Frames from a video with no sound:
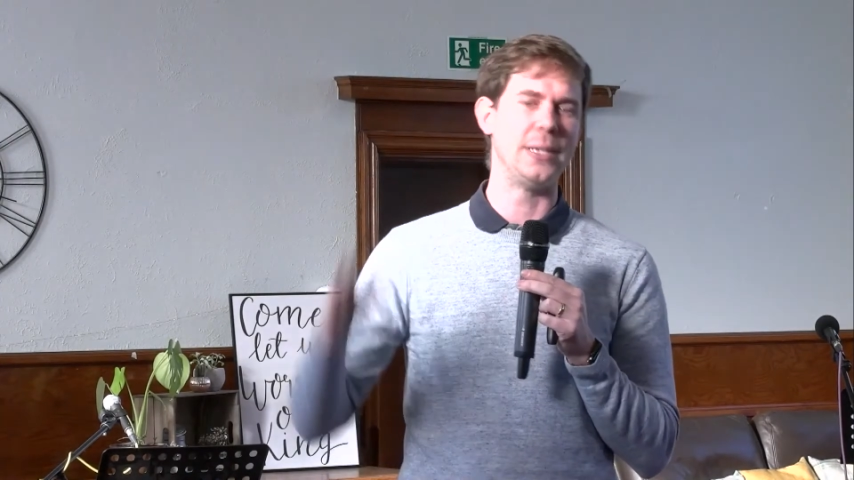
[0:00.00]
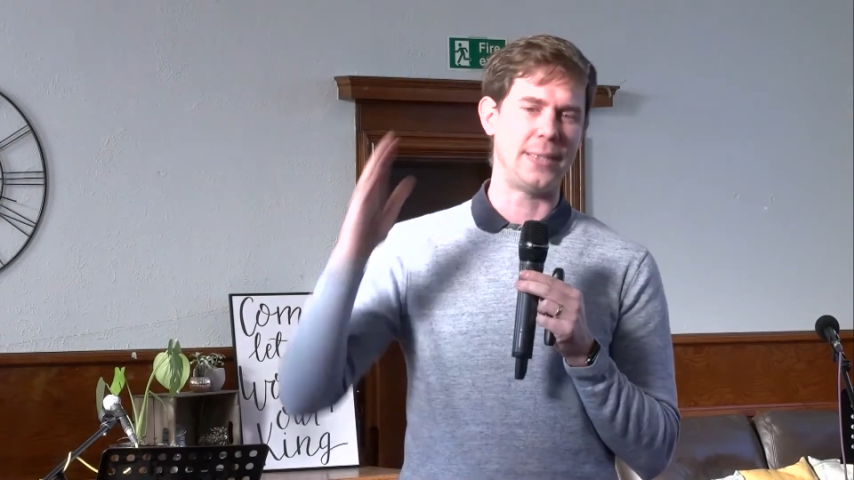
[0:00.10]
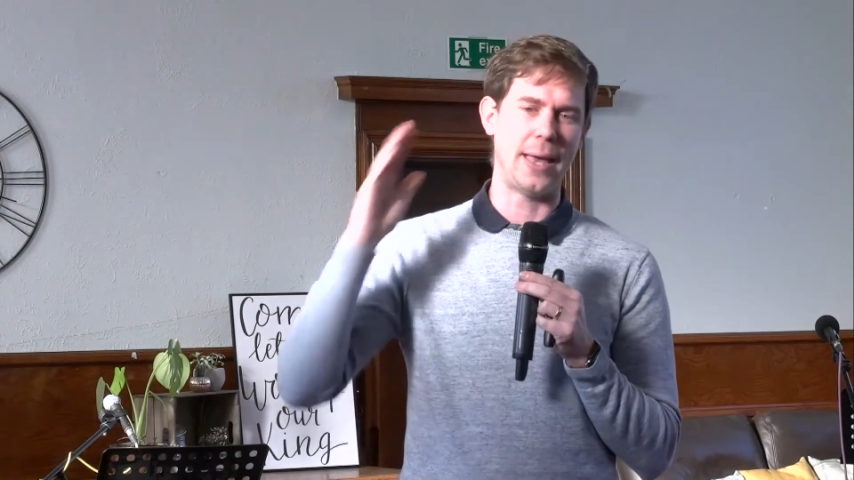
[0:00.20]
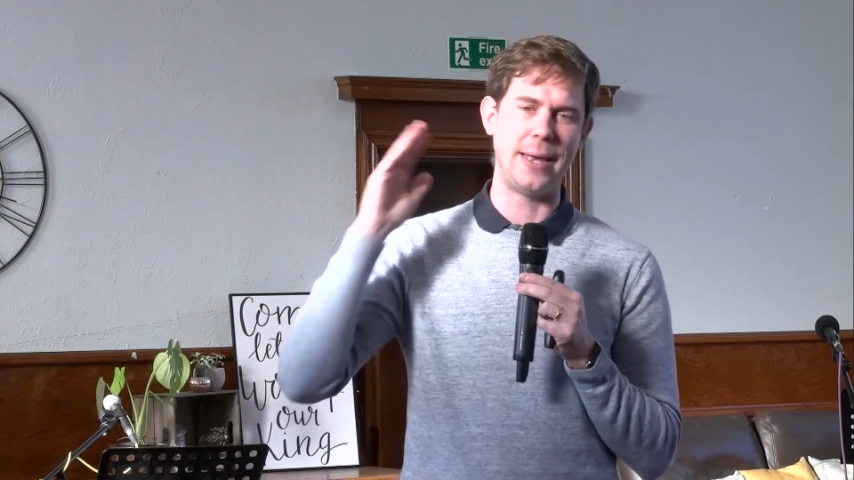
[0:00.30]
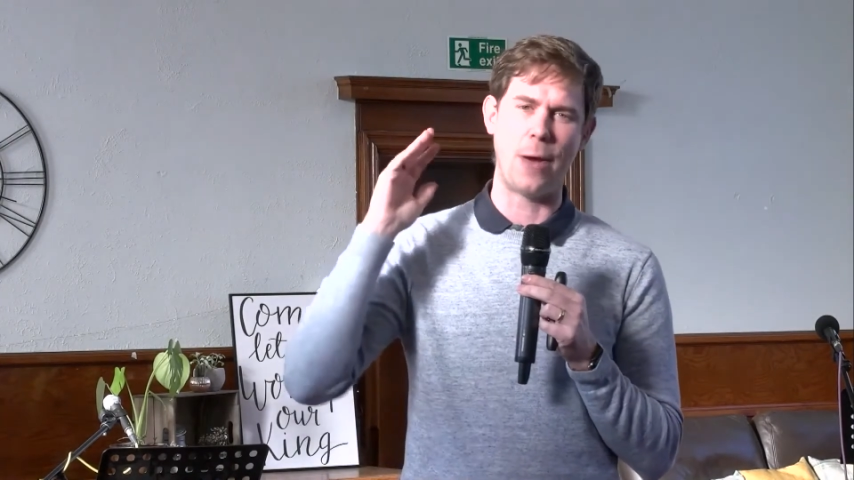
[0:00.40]
to
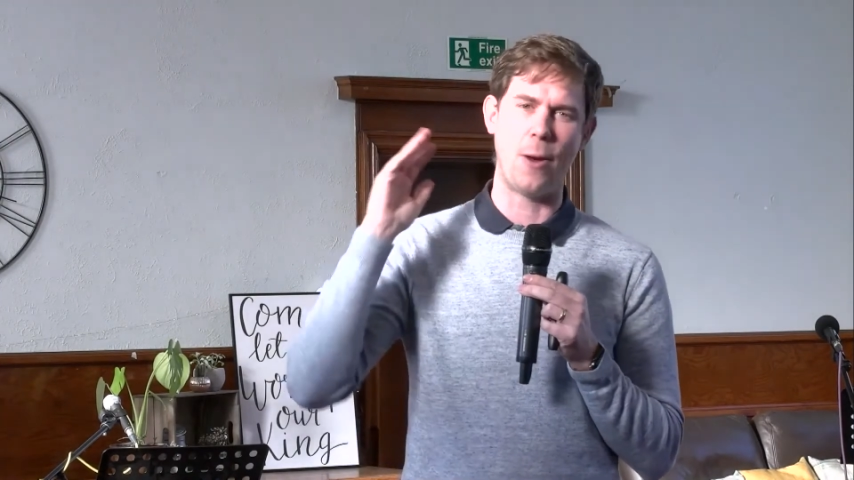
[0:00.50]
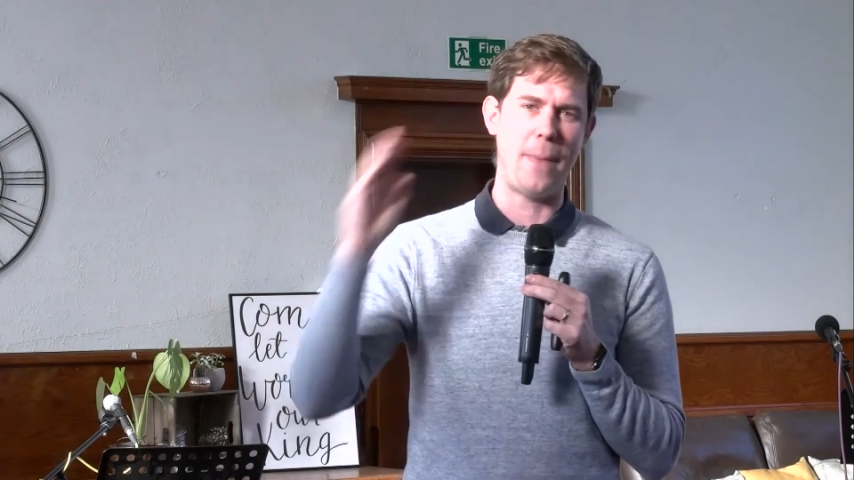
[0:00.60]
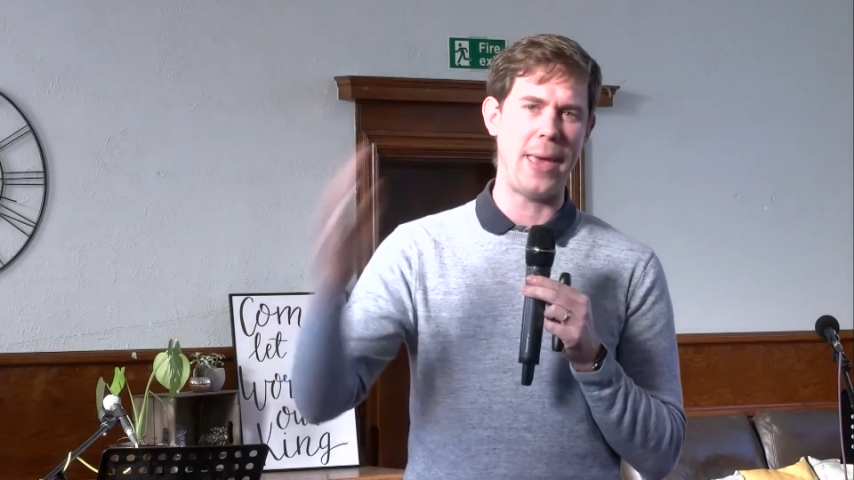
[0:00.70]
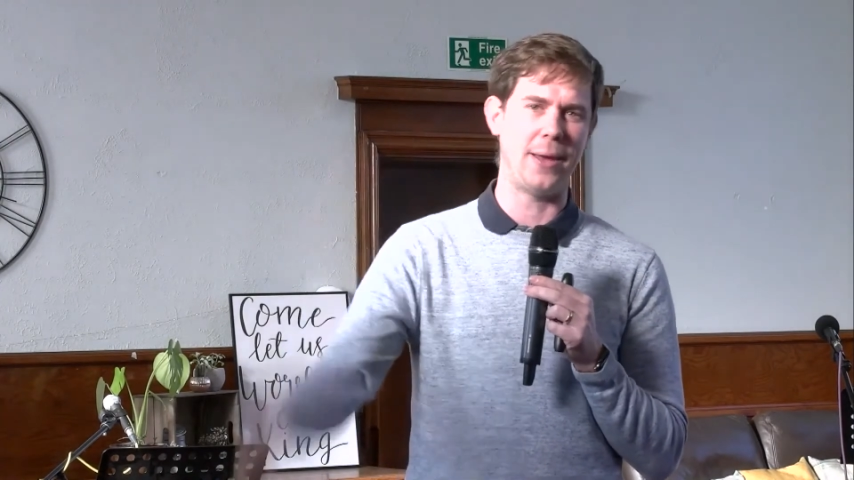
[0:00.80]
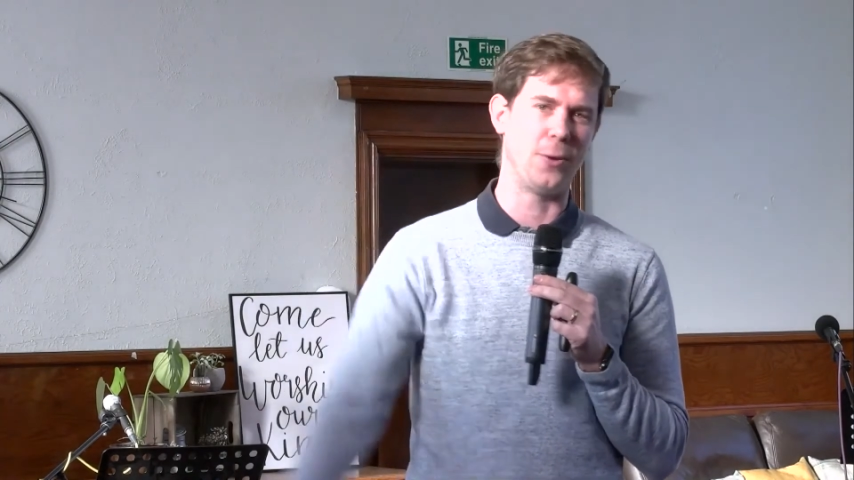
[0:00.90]
send out a
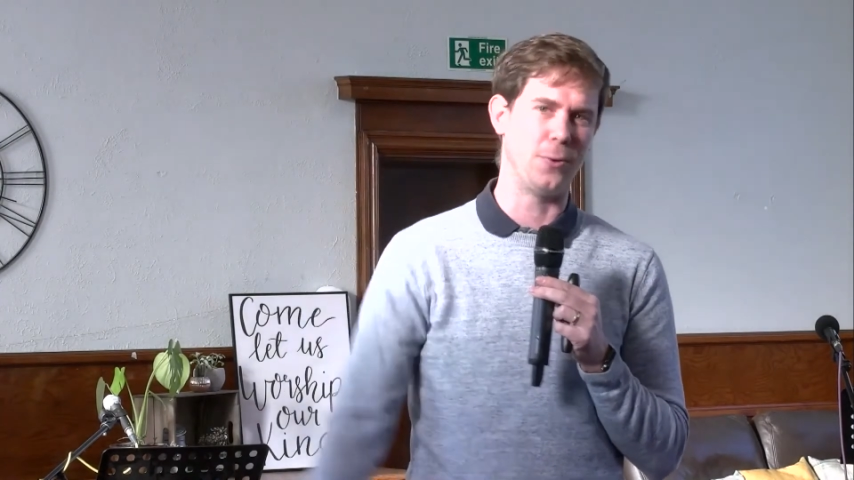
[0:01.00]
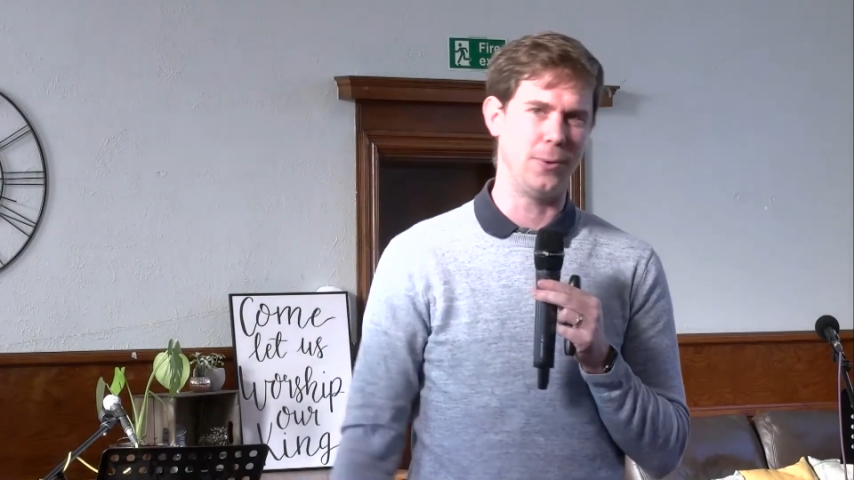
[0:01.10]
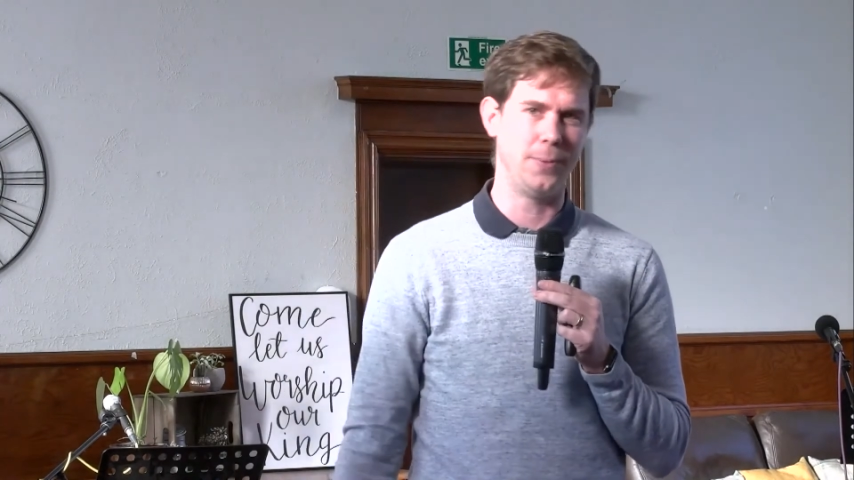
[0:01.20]
mayday call.